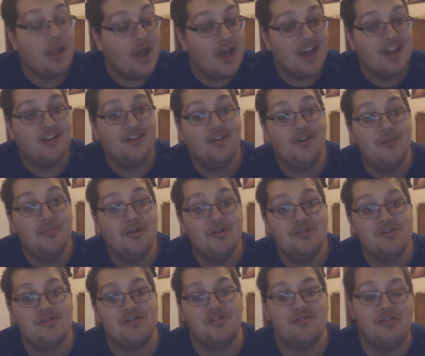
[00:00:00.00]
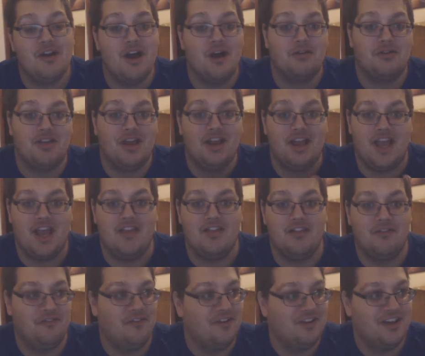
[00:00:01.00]
like, Kubo just straight up said it in
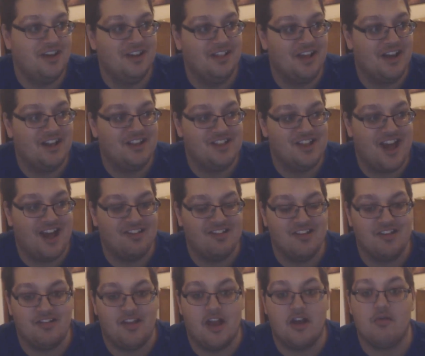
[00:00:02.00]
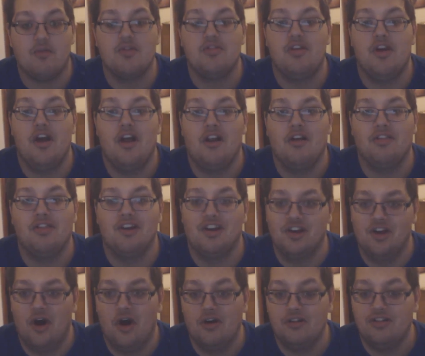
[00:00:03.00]
the fucking, like, chapters, like, Return of the
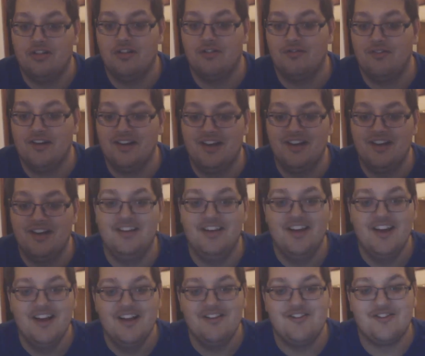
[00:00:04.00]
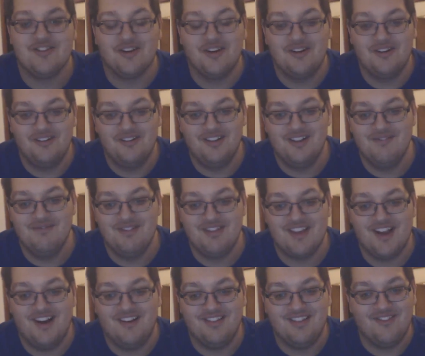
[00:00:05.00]
God, the fucking troll
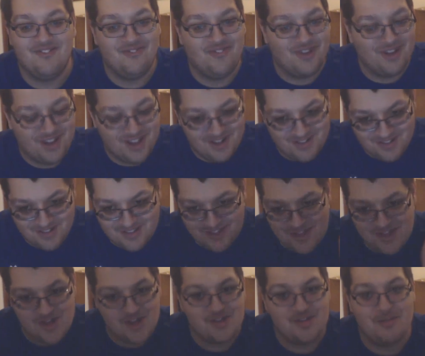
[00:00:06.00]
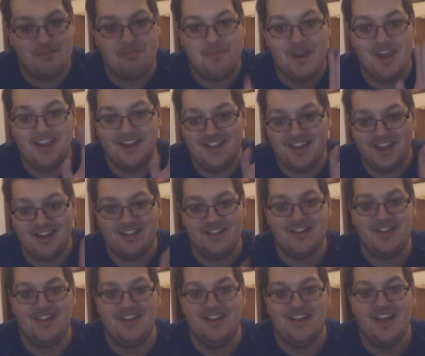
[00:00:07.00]
himself, the fucking just big dick
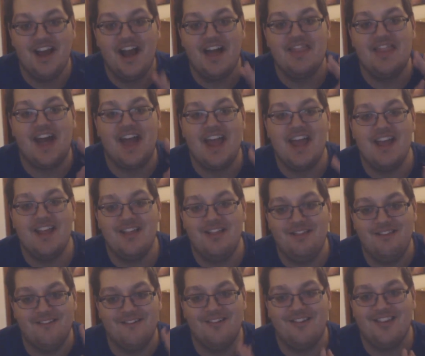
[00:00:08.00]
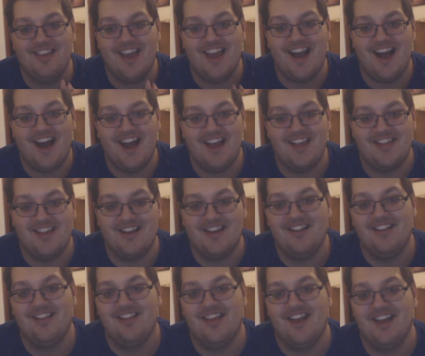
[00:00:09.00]
G that is Sosuke Aizen.
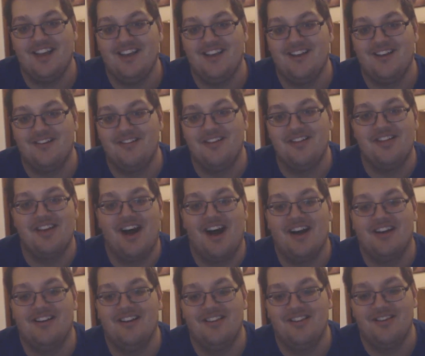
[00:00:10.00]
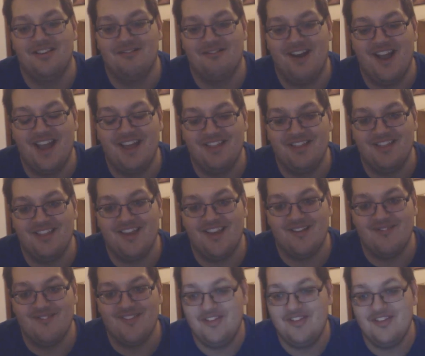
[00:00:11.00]
It's like, you know, the darkness is waiting for him.
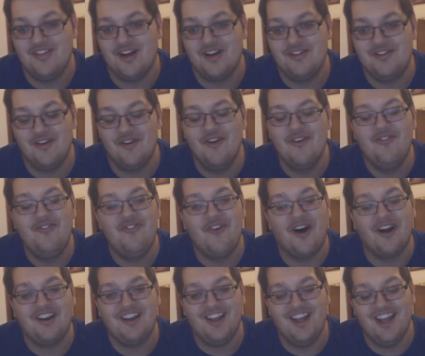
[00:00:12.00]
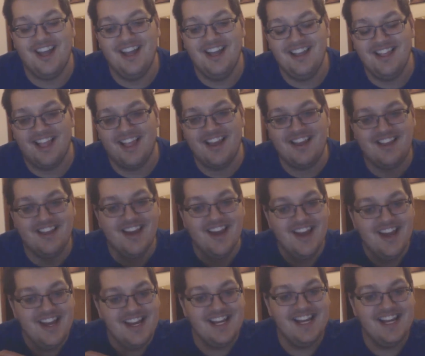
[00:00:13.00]
Such a fucking, like,